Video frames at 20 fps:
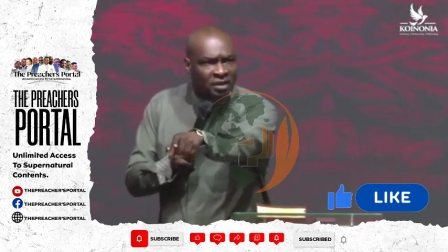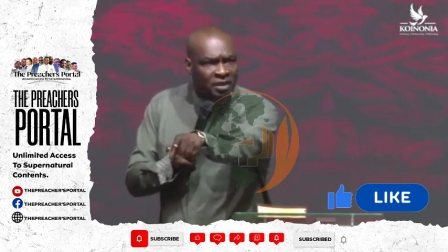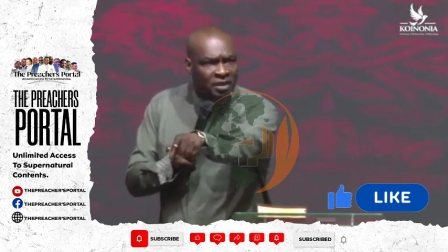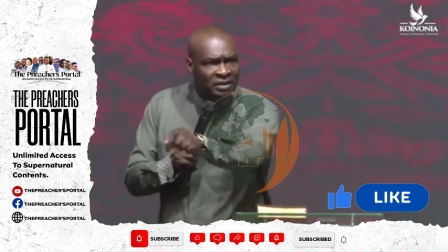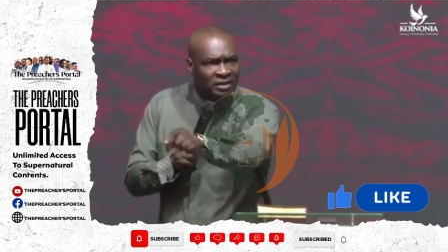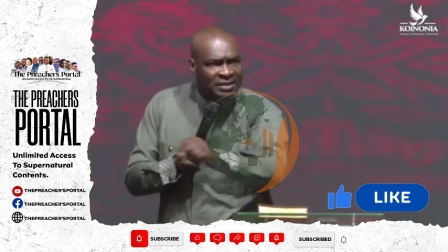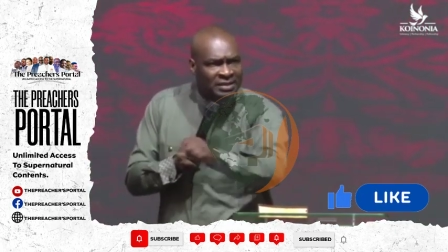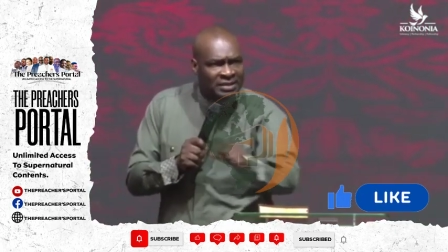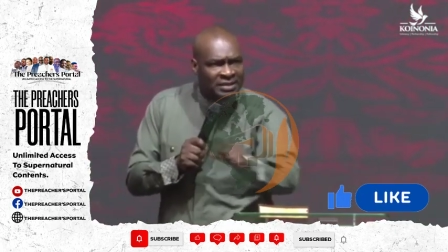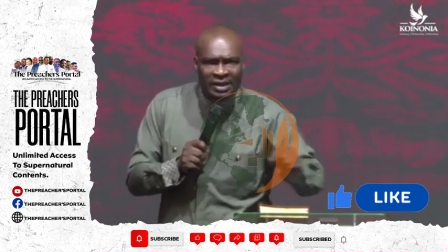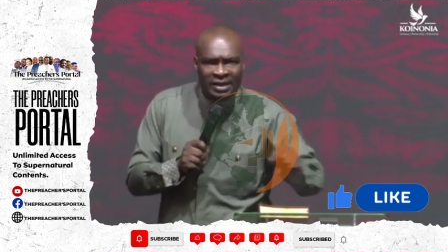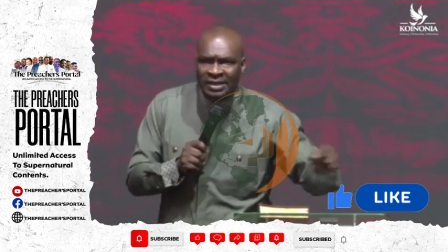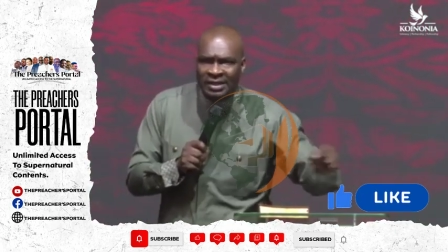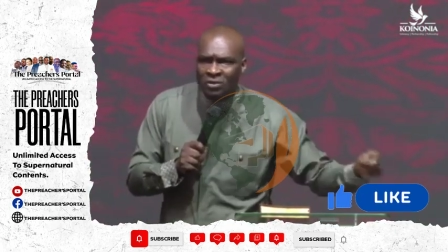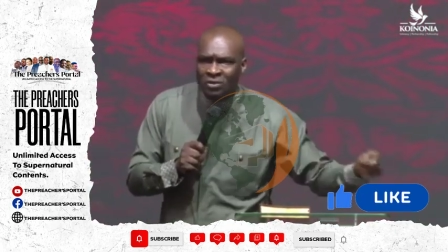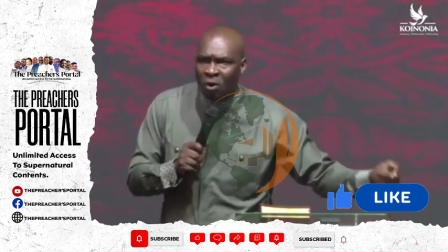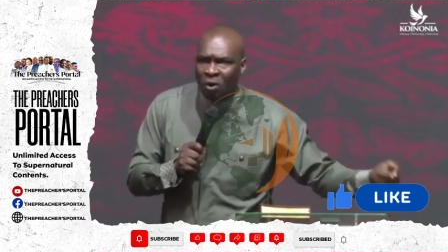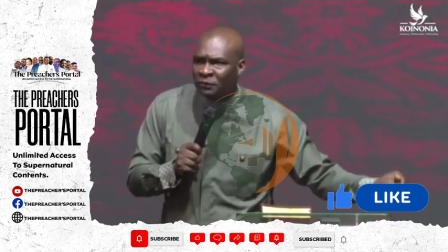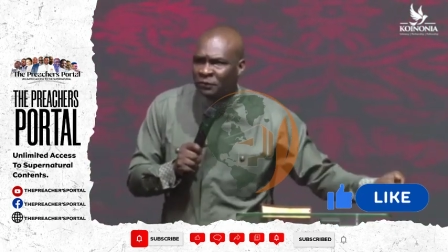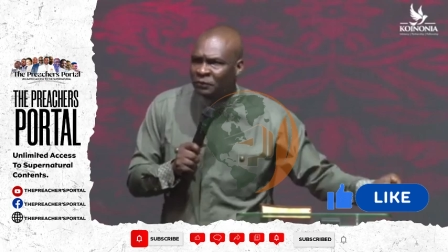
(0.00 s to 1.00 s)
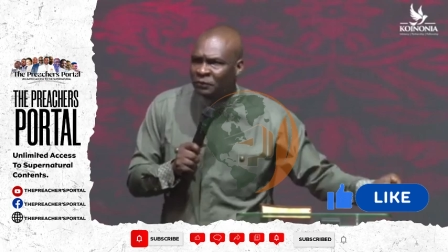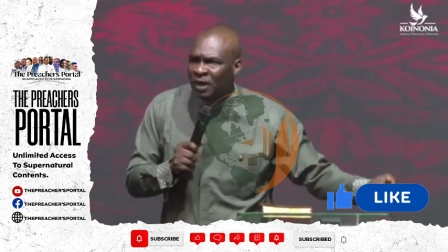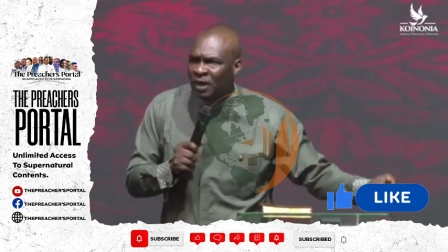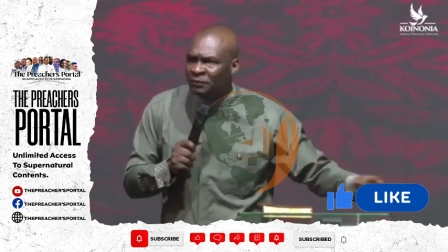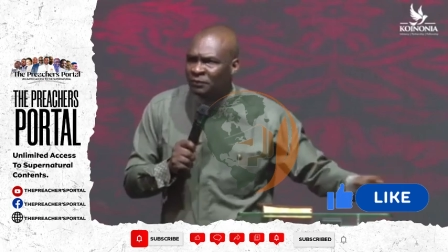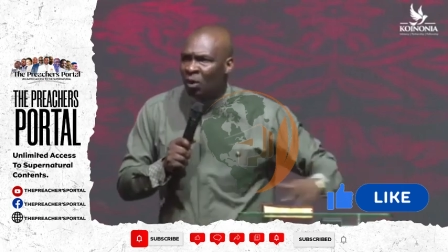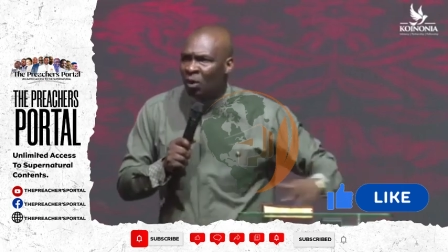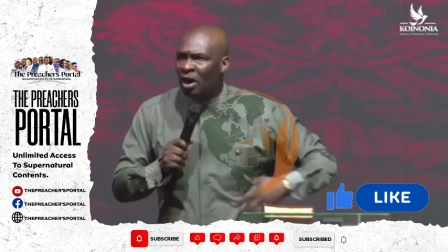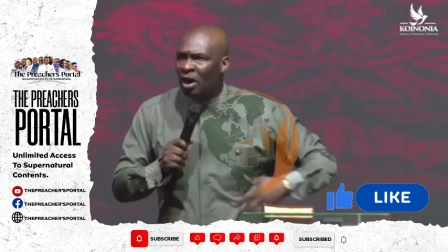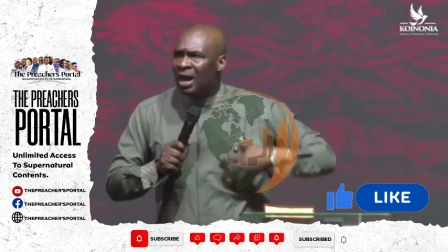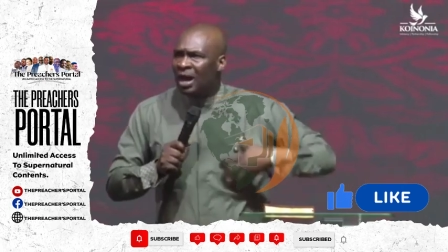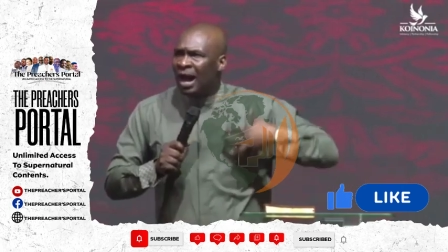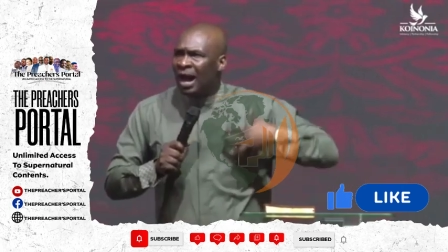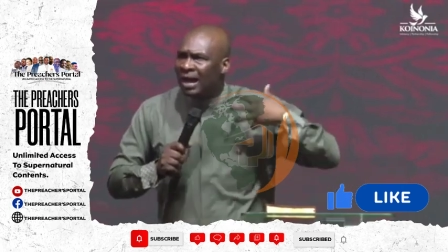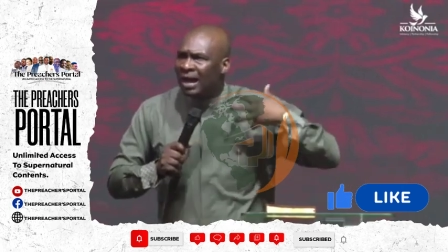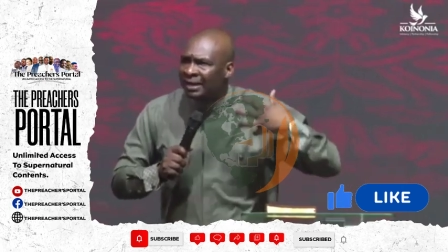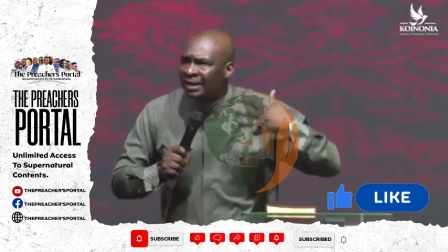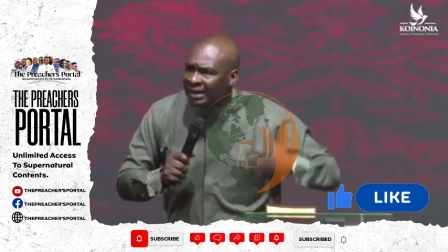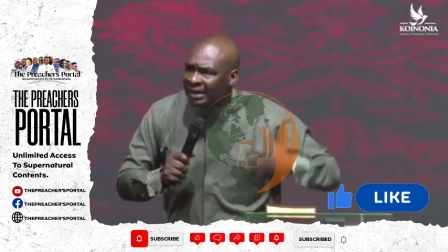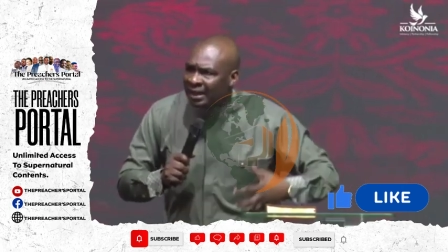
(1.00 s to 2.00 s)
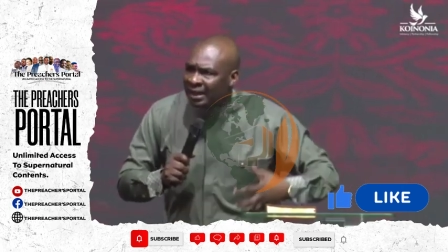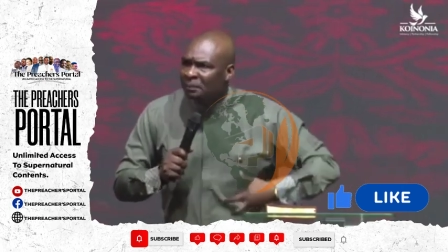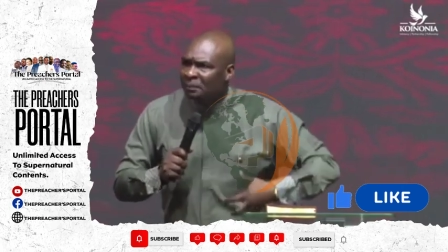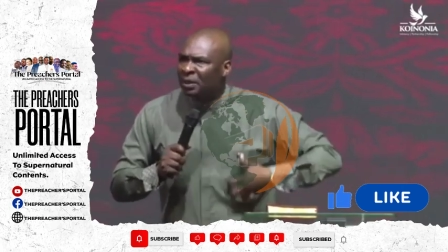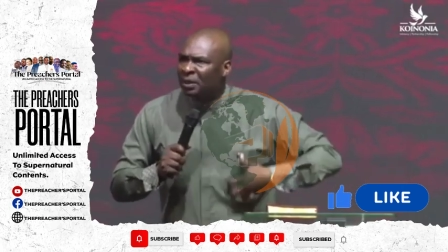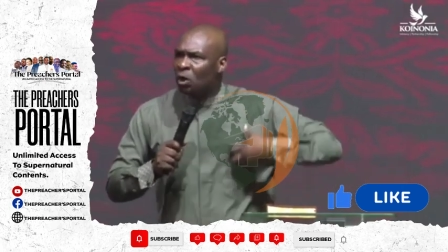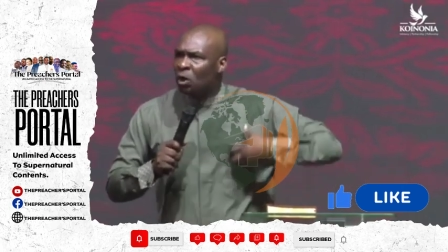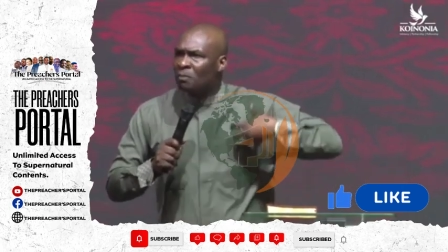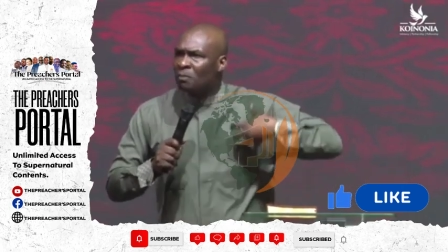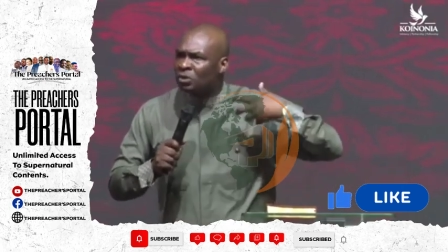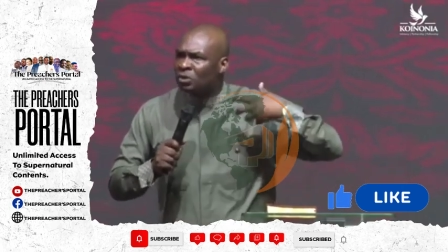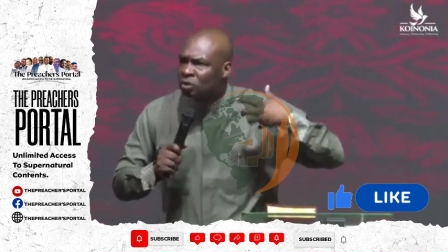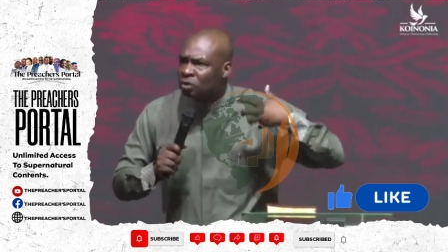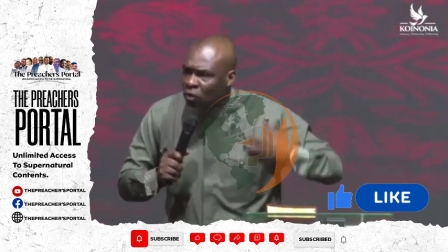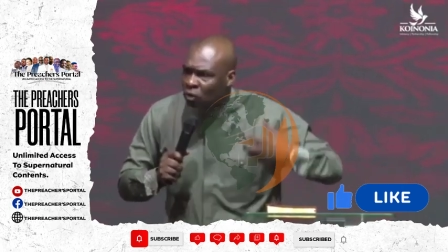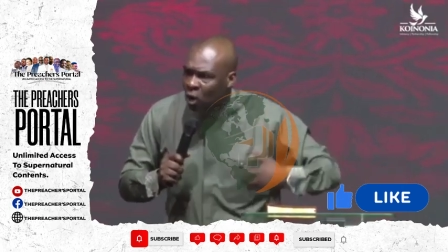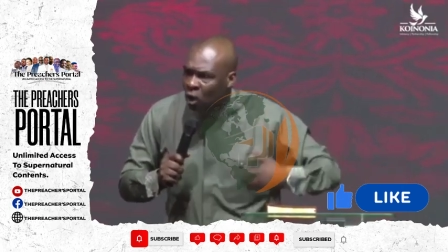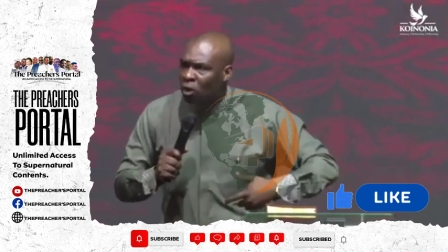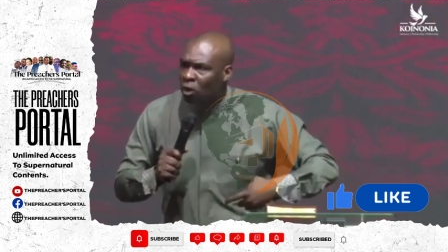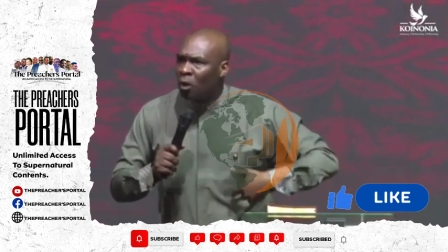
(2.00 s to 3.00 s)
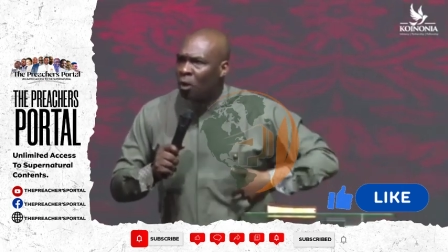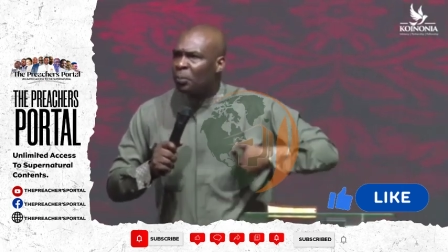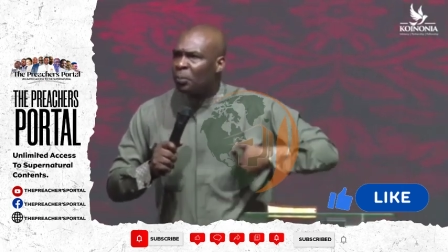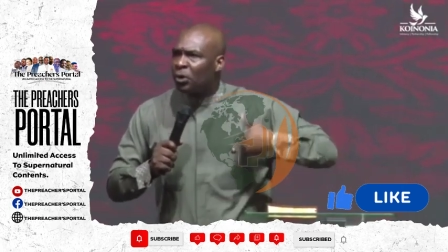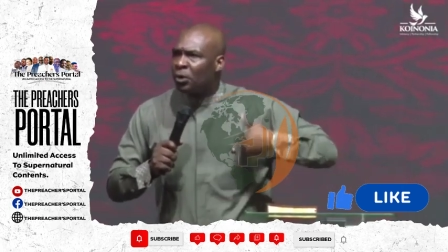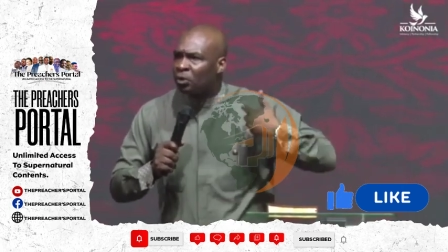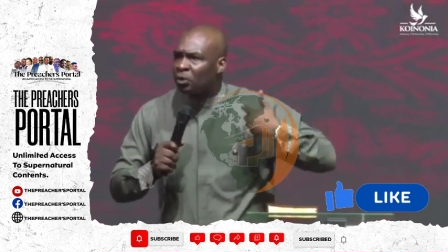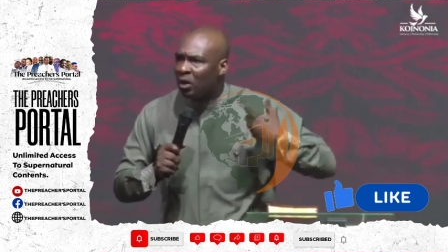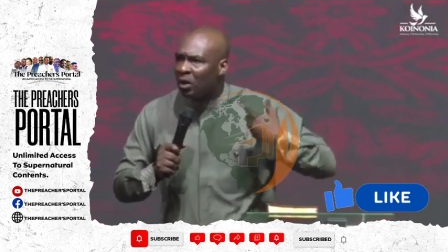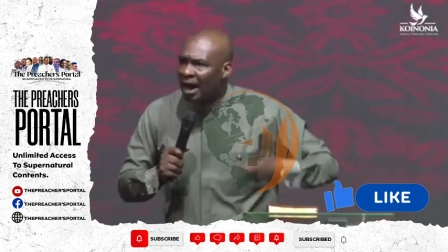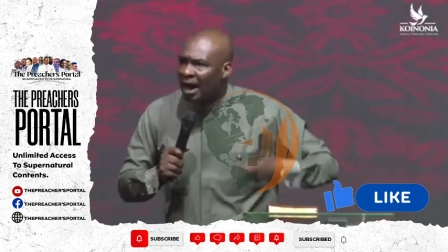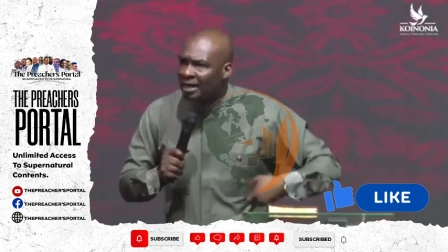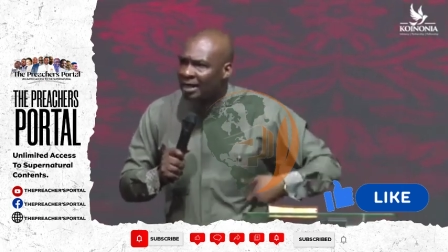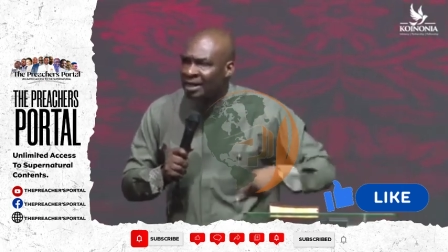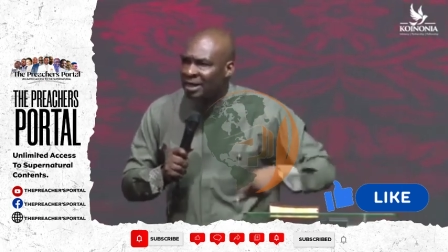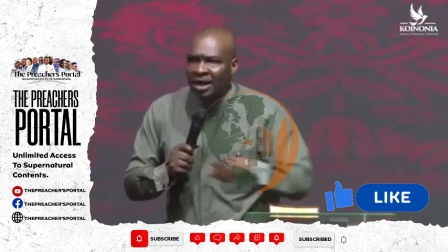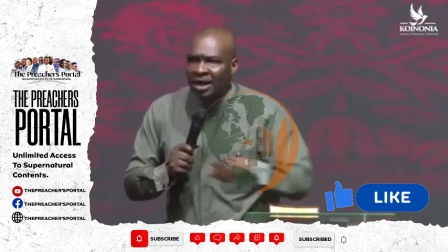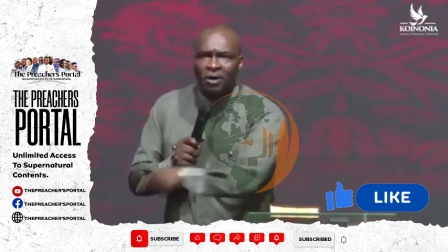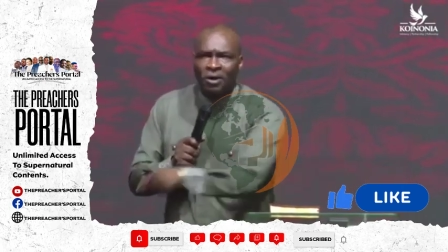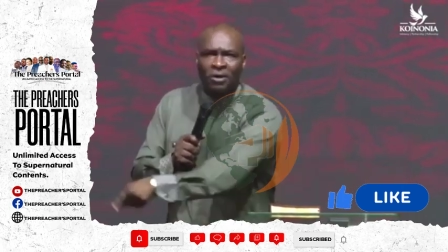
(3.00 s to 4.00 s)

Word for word: this grace called favor and it becomes strong upon your heart